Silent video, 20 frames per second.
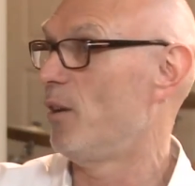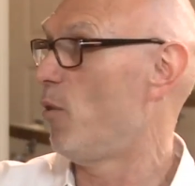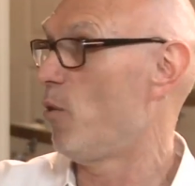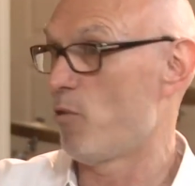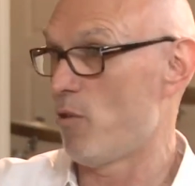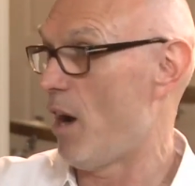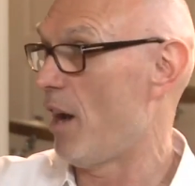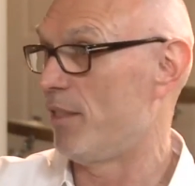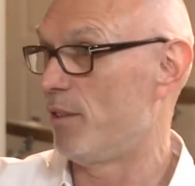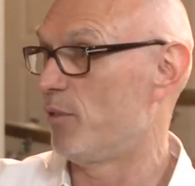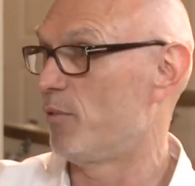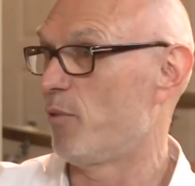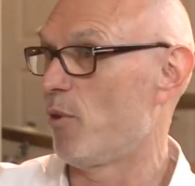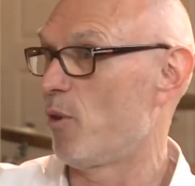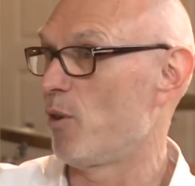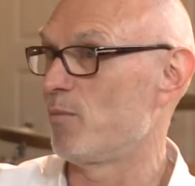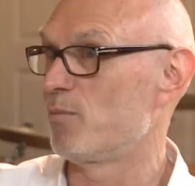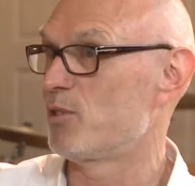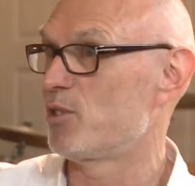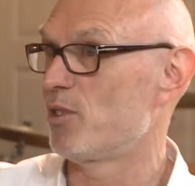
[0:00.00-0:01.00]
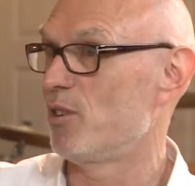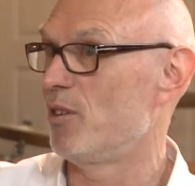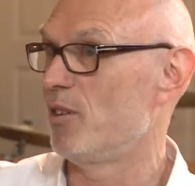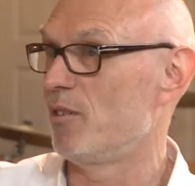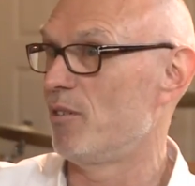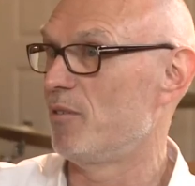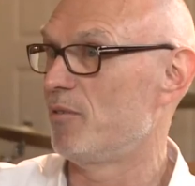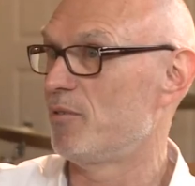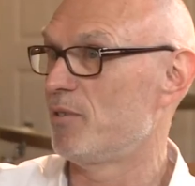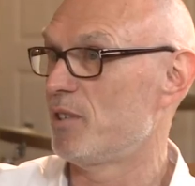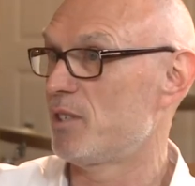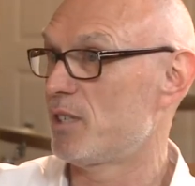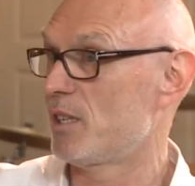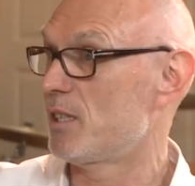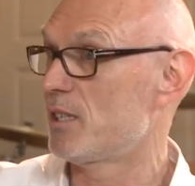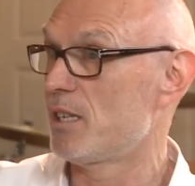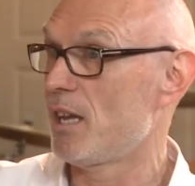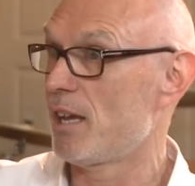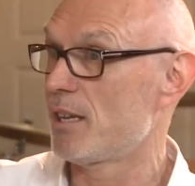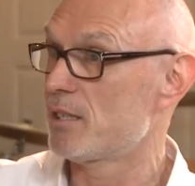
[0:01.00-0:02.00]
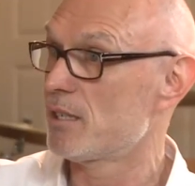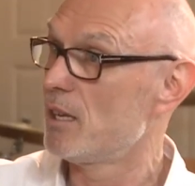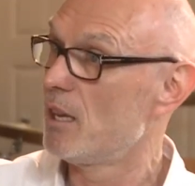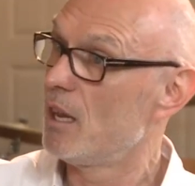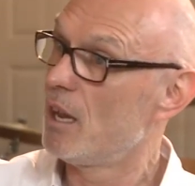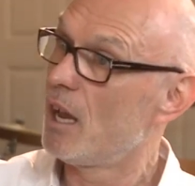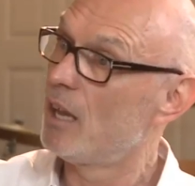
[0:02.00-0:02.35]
or other forms of success.